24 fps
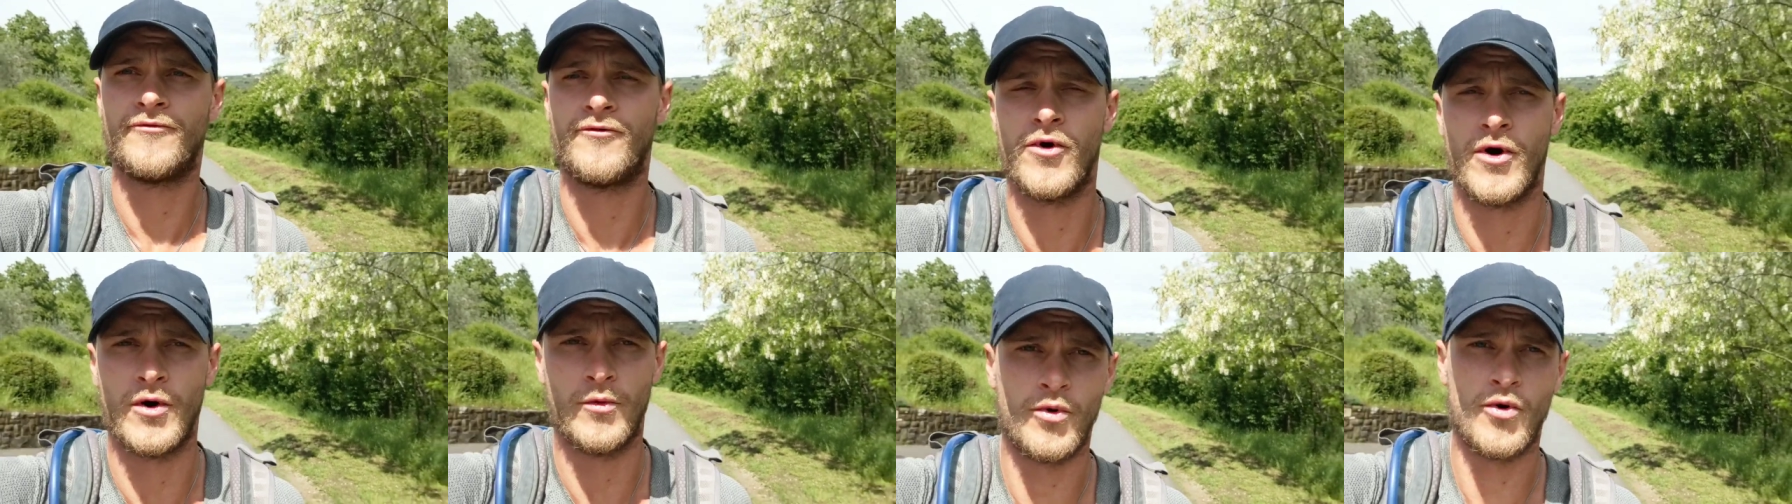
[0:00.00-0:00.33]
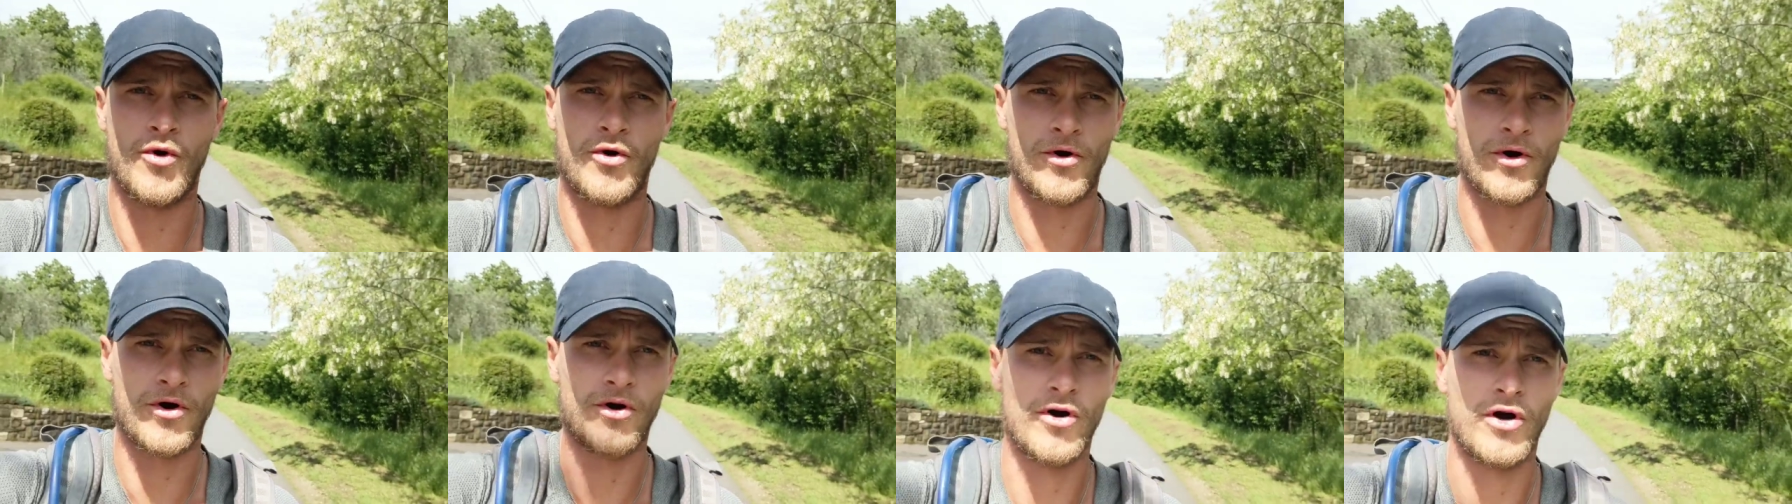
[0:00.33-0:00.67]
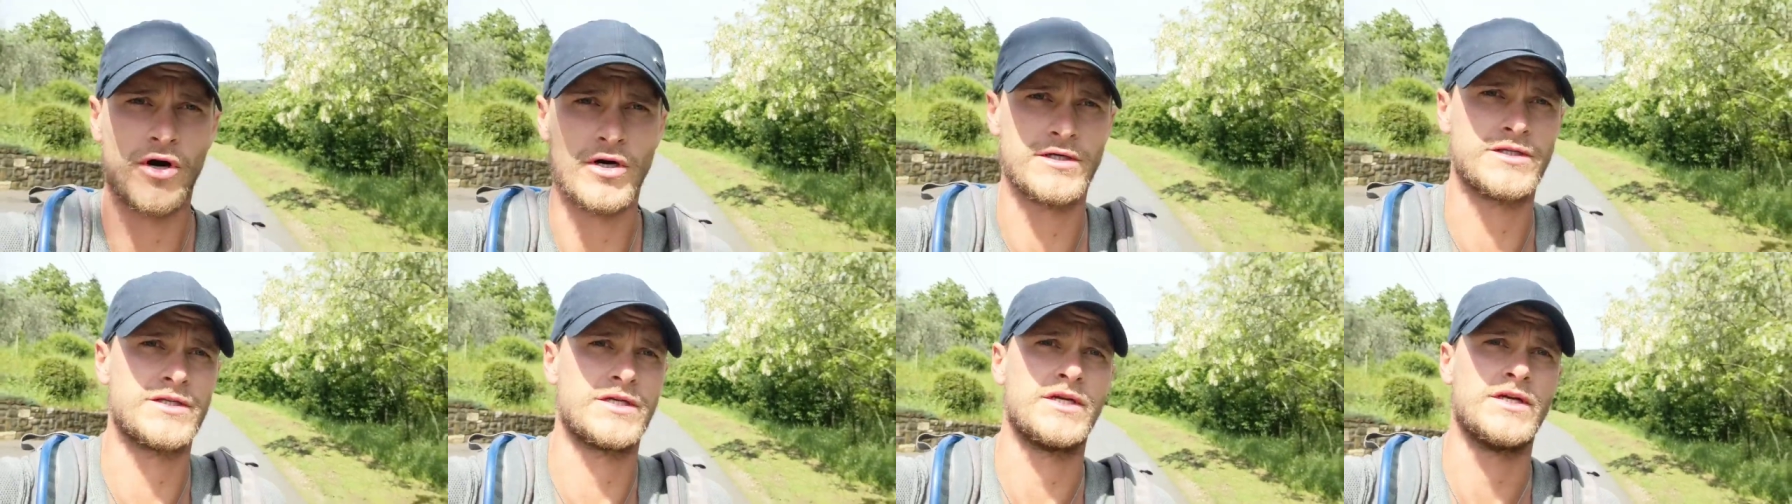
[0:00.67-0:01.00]
for border
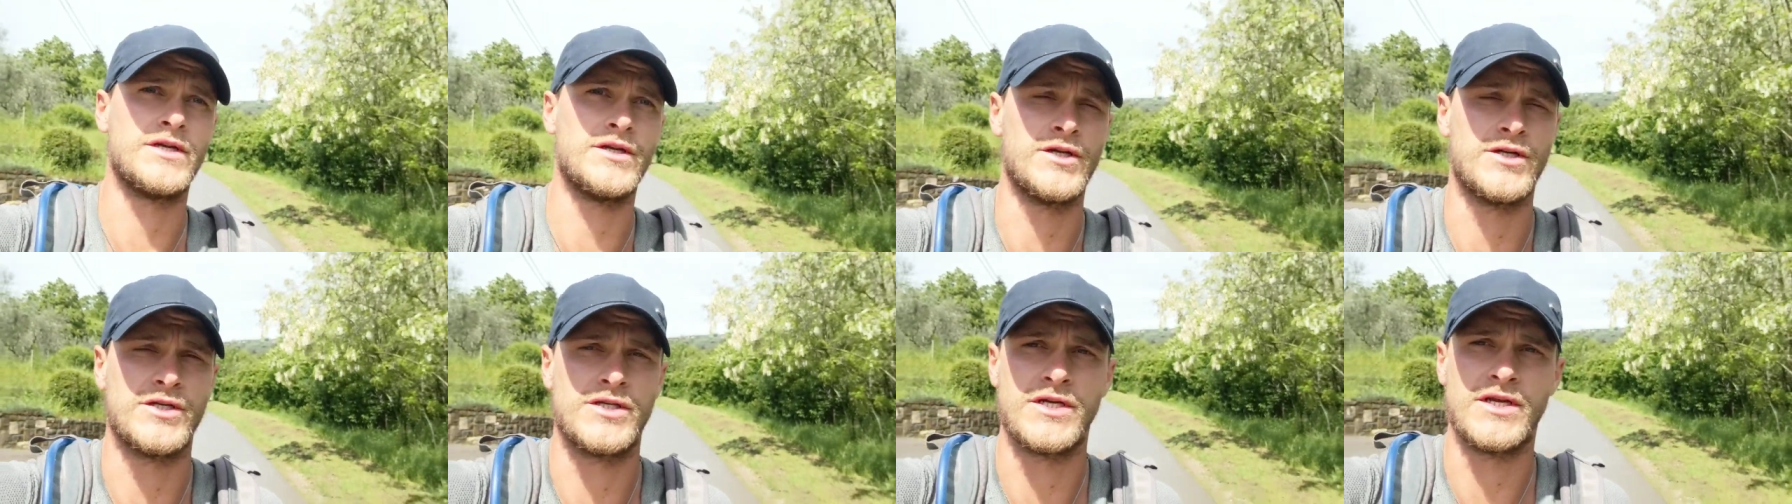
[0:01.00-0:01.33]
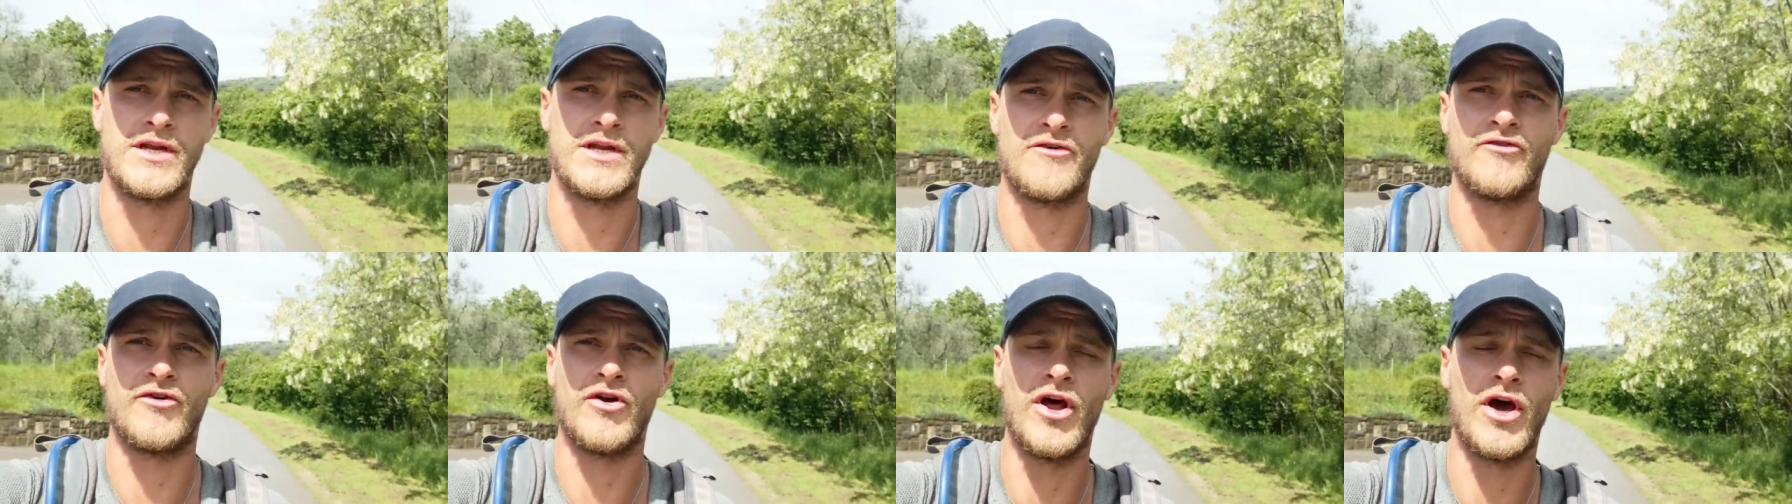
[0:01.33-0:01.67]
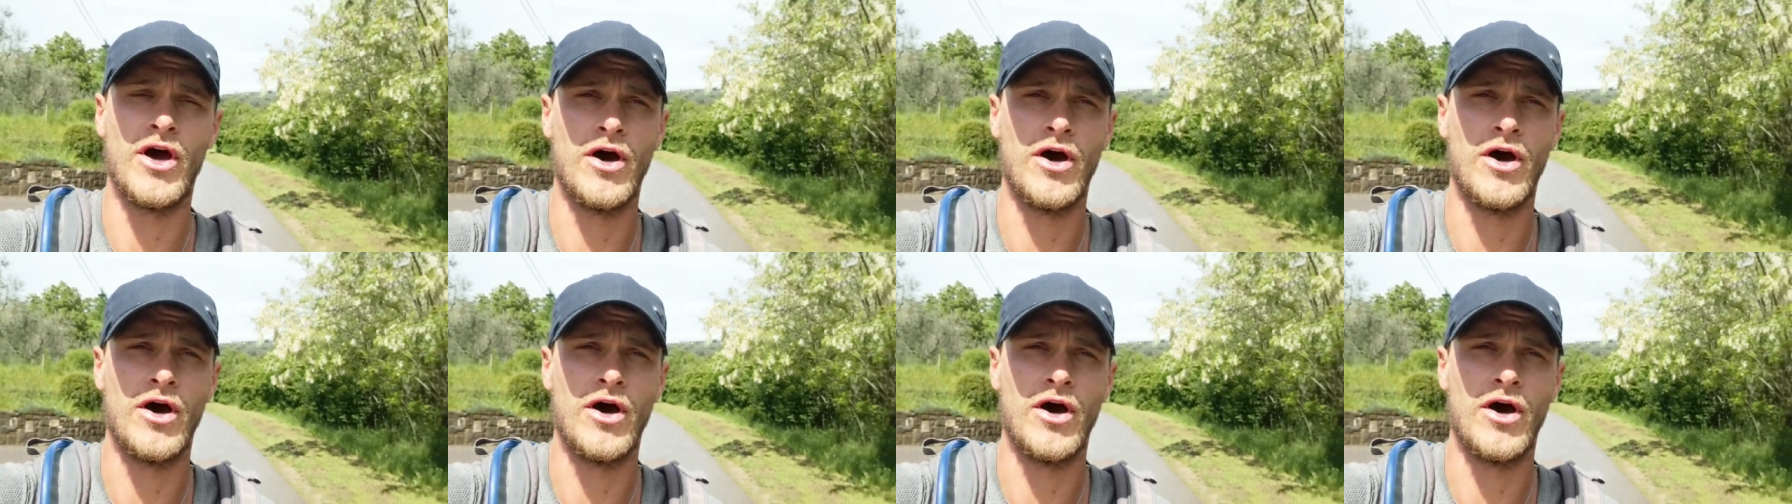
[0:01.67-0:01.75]
crossing, just you never